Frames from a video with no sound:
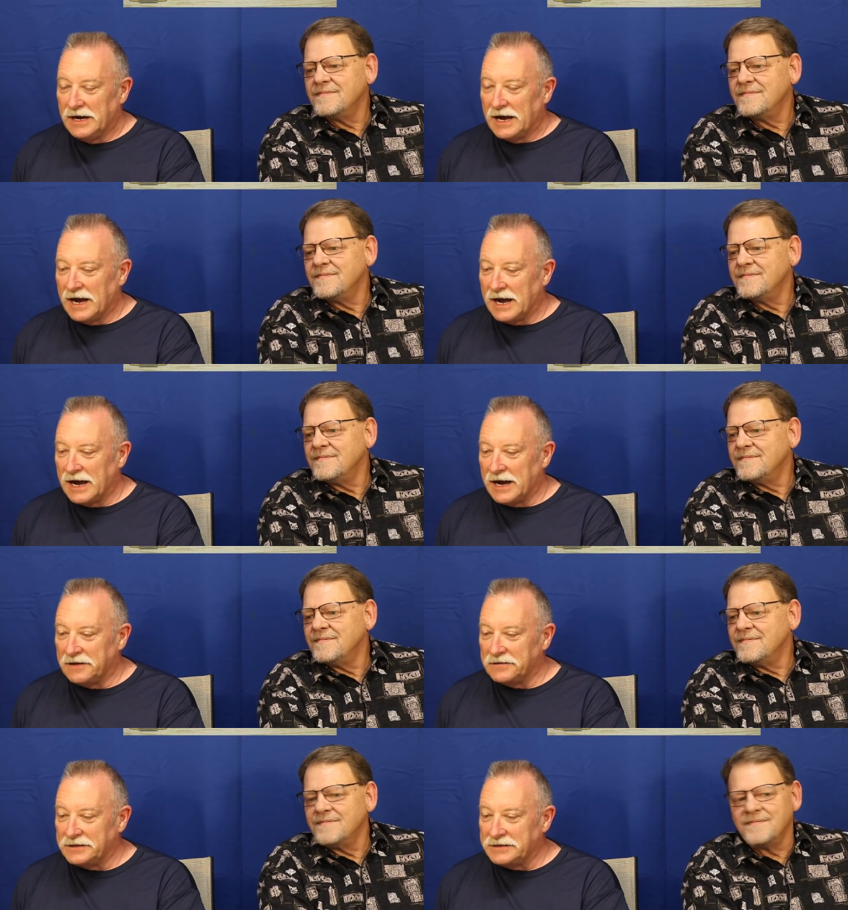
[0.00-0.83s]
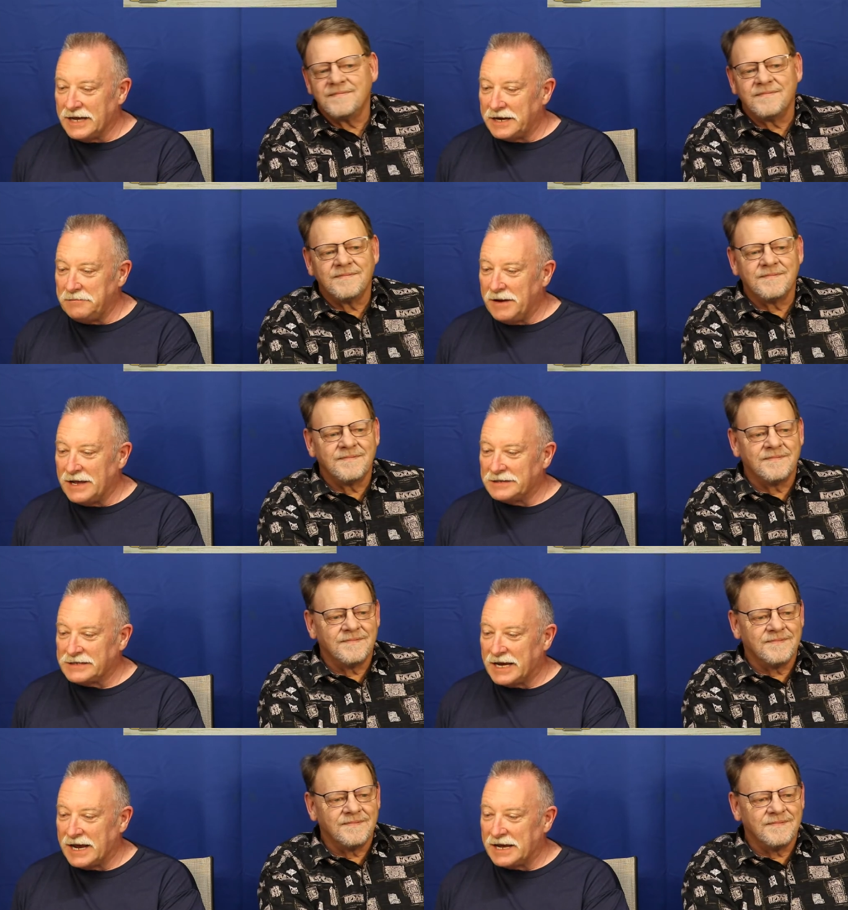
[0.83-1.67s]
Speaker 1: Uh, the Dead
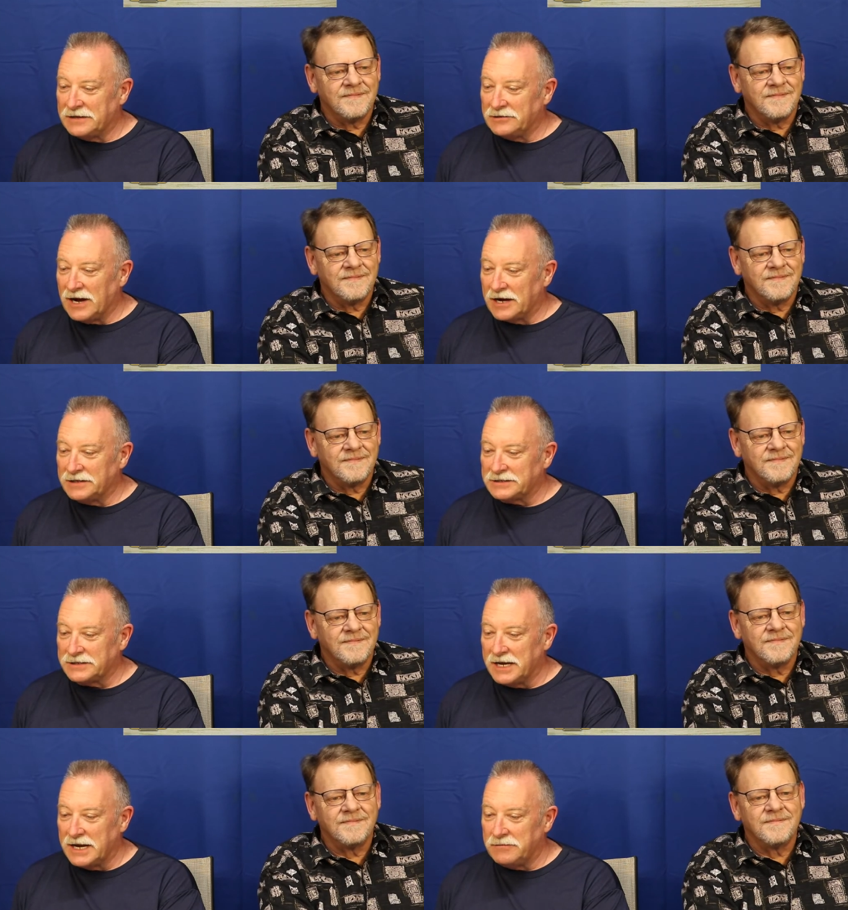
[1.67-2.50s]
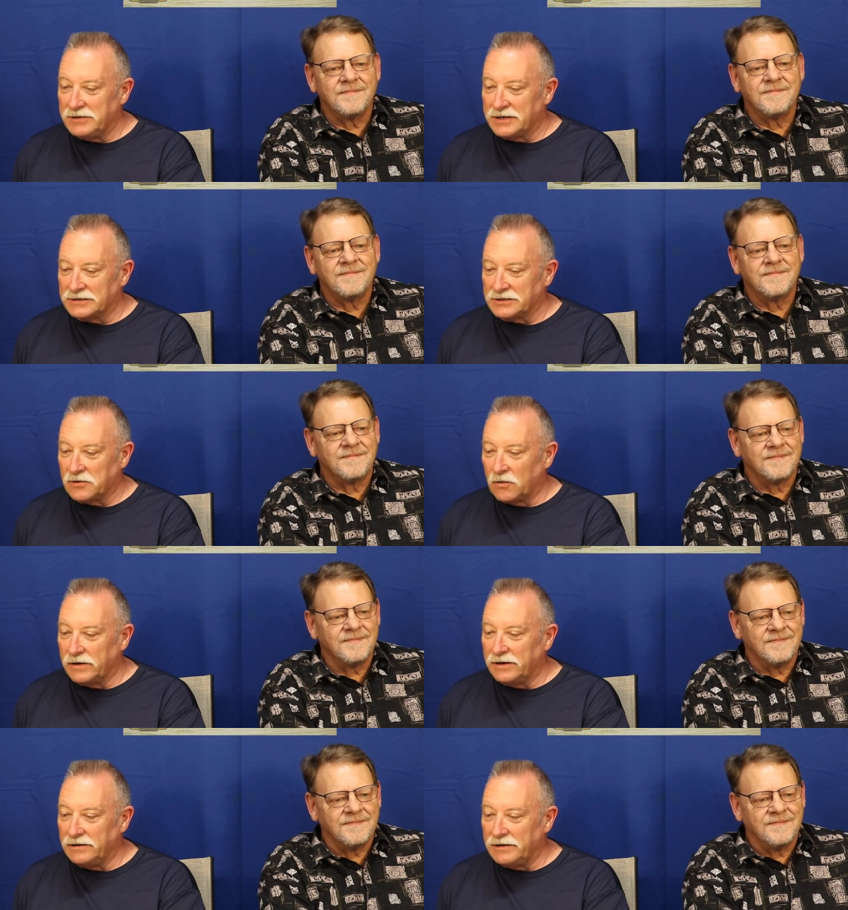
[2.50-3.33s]
Man's Hand got its name because,
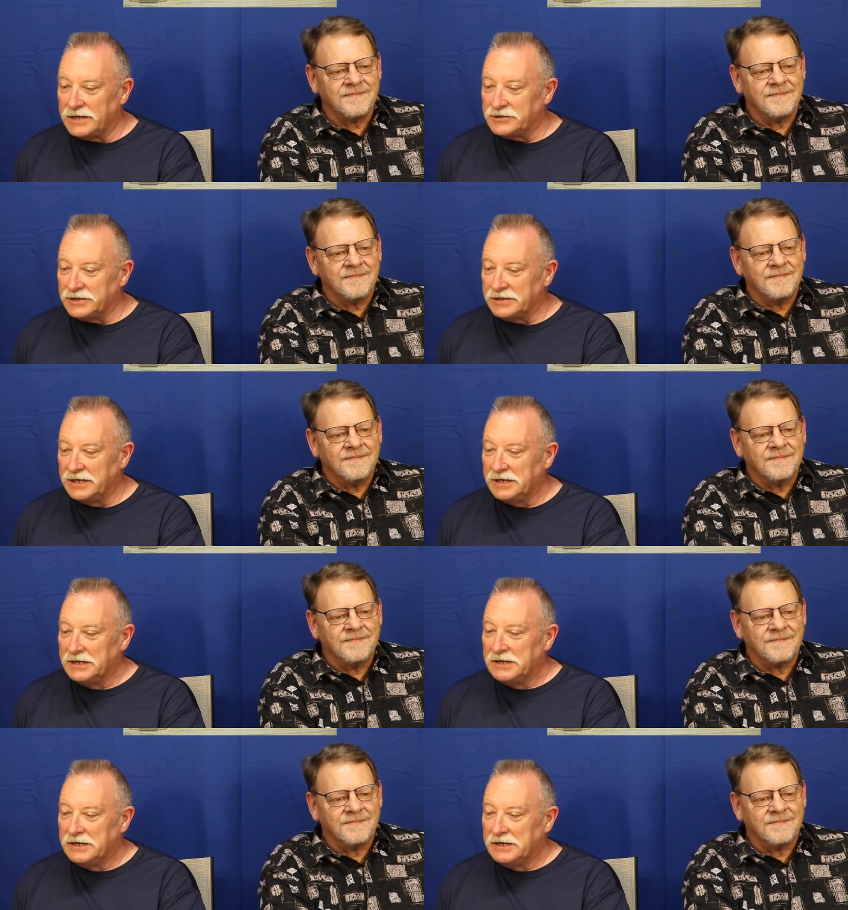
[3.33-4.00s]
according to legend,